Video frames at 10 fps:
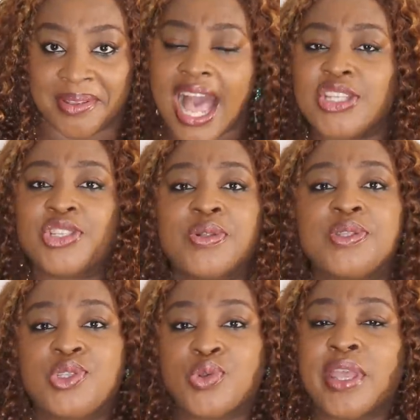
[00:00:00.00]

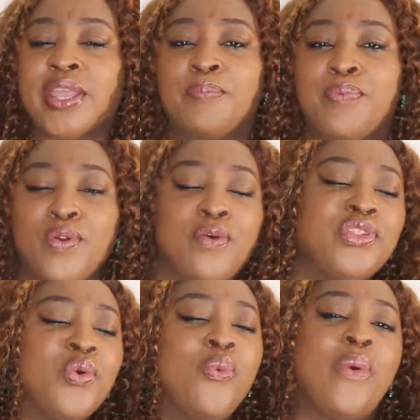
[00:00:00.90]
actions to improve
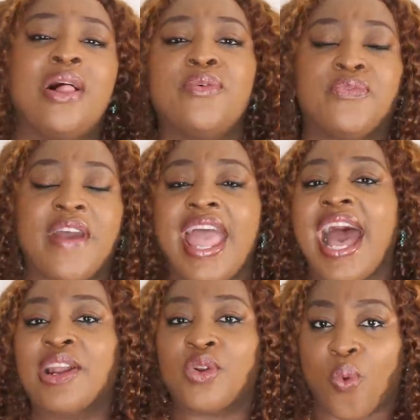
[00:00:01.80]
the welfare
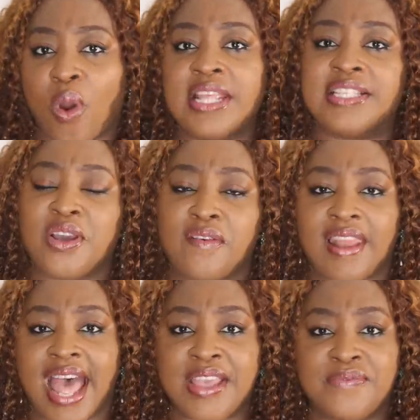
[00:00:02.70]
and quality of
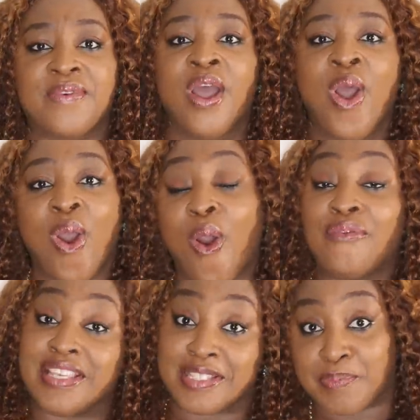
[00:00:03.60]
life of his